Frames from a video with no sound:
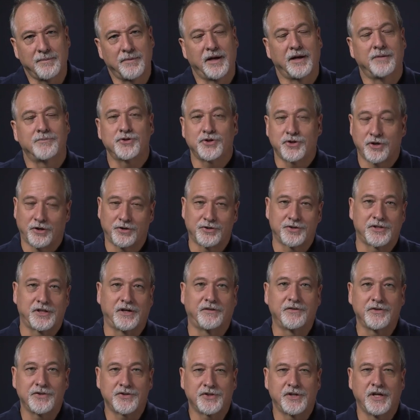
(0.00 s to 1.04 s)
My name is Charles
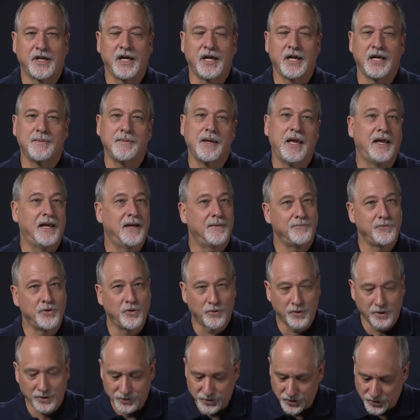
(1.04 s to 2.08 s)
Severance. I am
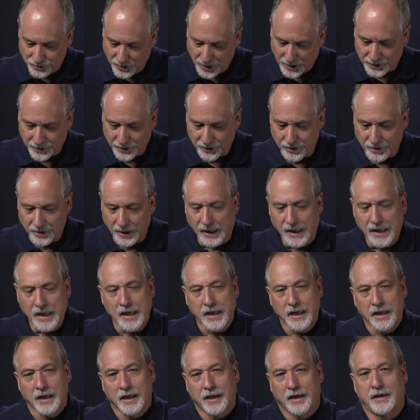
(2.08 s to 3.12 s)
your instructor.
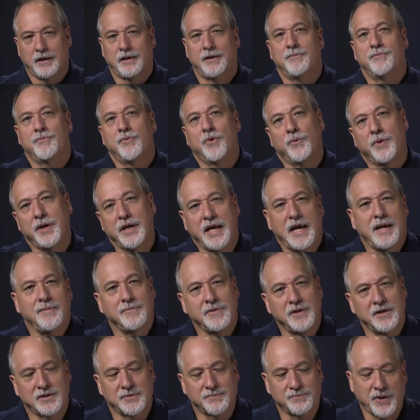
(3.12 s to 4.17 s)
We named
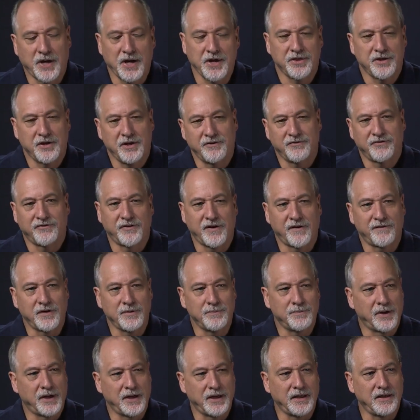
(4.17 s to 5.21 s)
this Python for
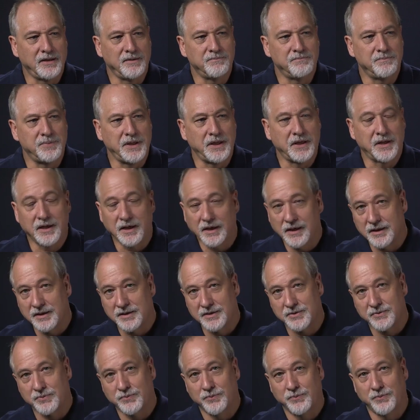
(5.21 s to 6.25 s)
Everybody
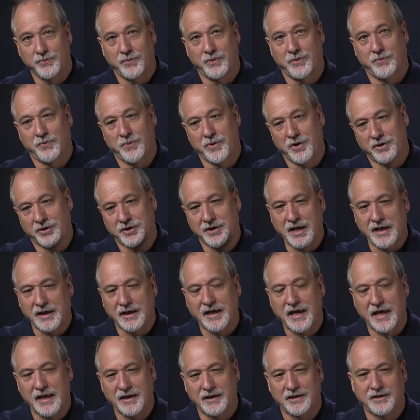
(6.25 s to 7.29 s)
because we are
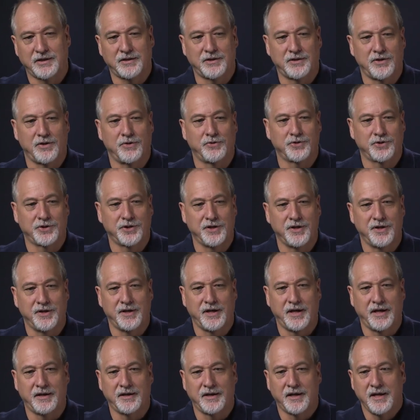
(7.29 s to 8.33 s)
dedicated to the notion
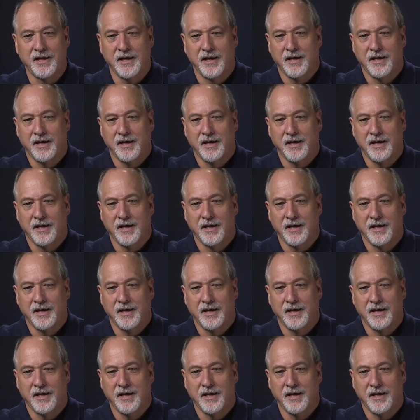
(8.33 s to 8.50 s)
that